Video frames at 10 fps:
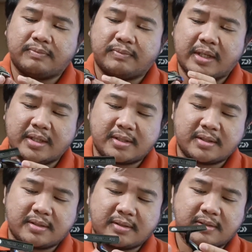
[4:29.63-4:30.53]

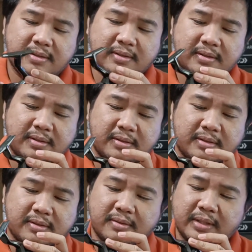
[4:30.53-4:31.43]

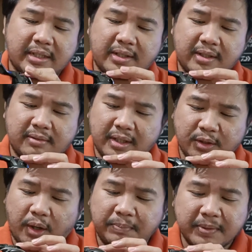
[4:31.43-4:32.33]
that's it
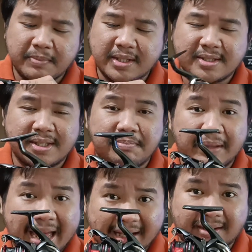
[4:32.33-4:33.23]
complements the
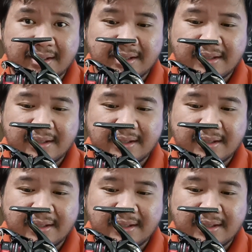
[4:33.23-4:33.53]
black